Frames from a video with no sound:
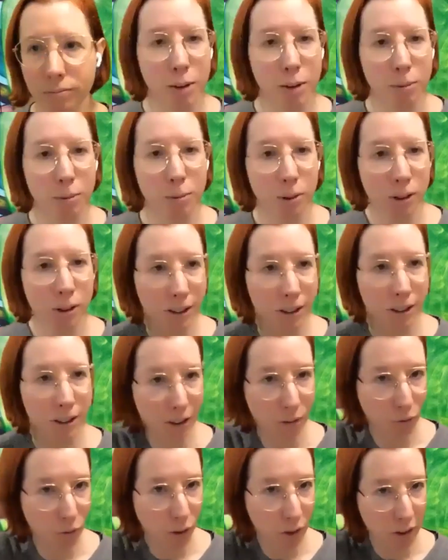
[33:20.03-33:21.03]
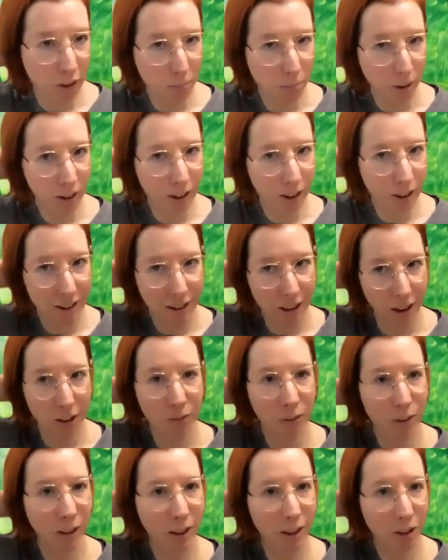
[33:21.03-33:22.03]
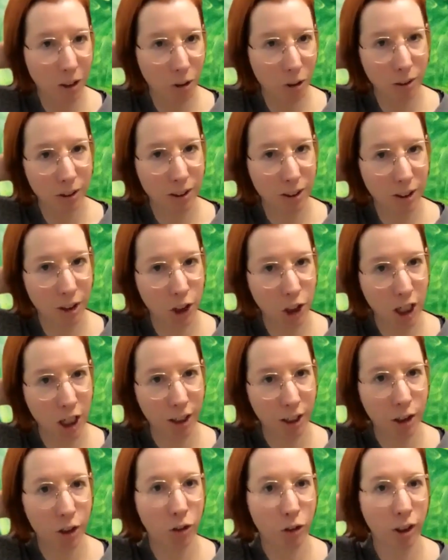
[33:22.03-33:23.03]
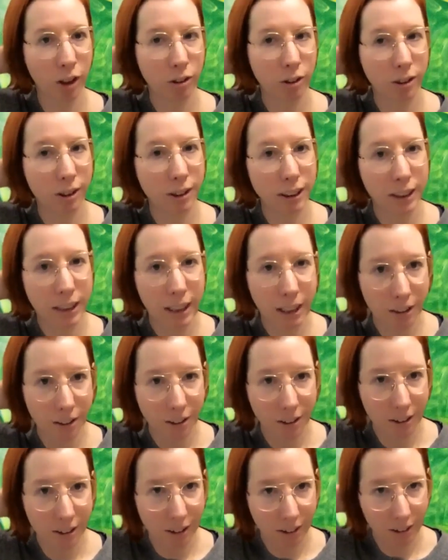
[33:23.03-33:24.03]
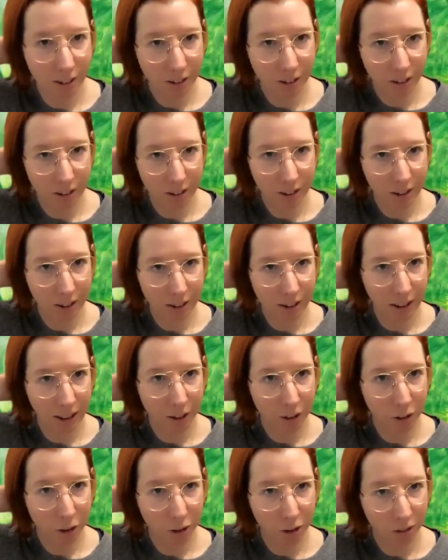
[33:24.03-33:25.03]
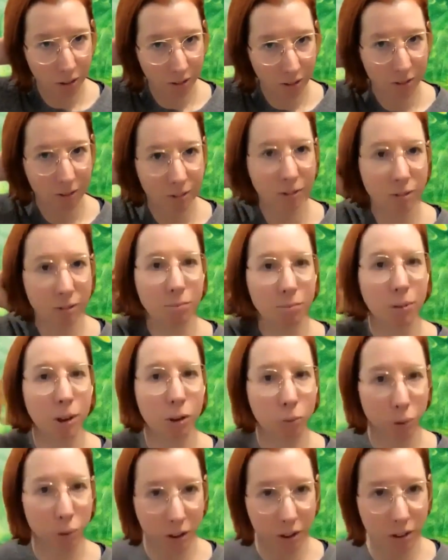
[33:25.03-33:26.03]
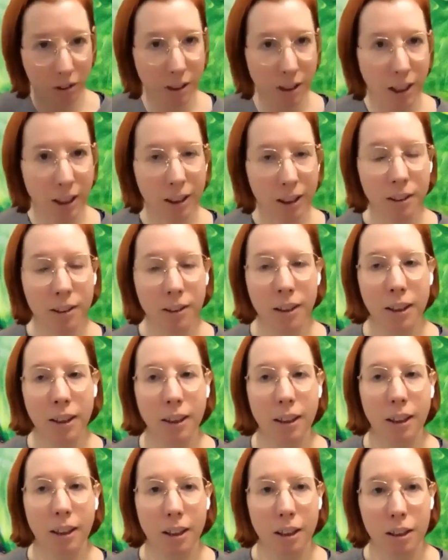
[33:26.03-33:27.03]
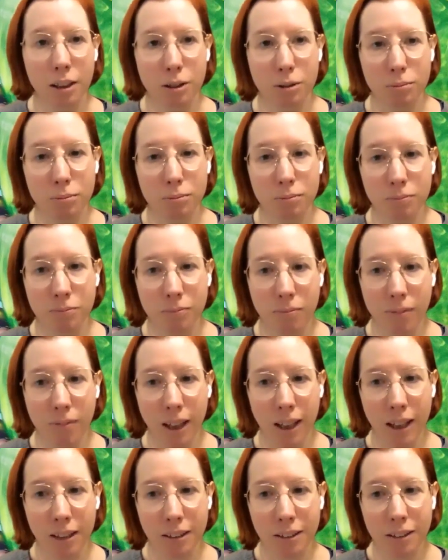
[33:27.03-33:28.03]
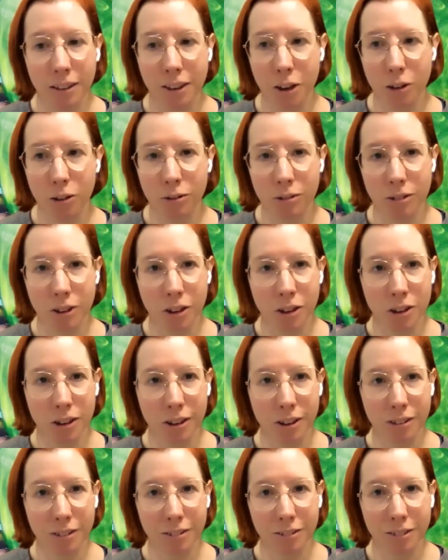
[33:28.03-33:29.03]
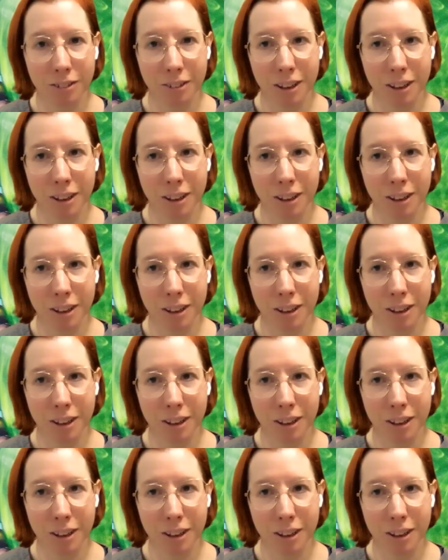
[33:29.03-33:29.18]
and I suppose it's the enforceability side of it that's always the challenge, right? You can send the cease and desist letter, but will they? And you know, just